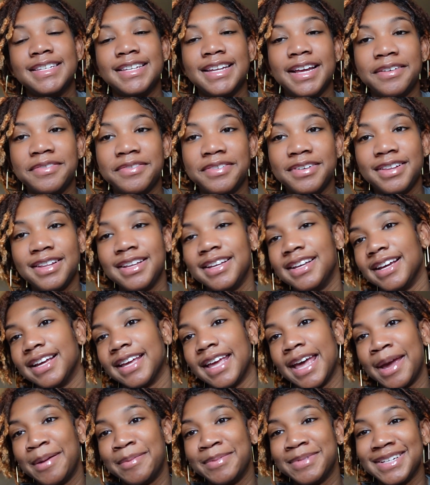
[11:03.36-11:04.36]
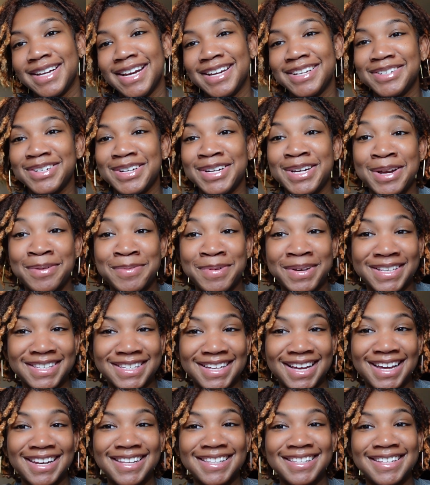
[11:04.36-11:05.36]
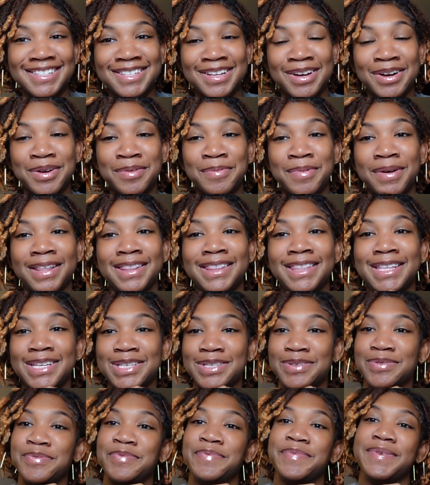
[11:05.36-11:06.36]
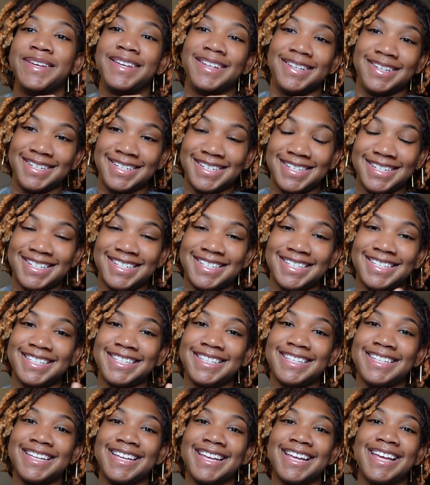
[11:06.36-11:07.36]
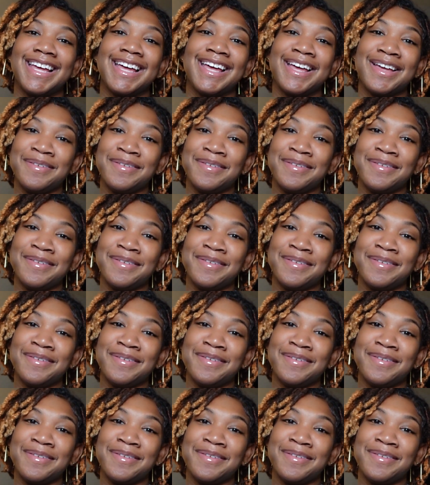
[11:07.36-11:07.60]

definitely a game changer, and I'm excited to talk about this one because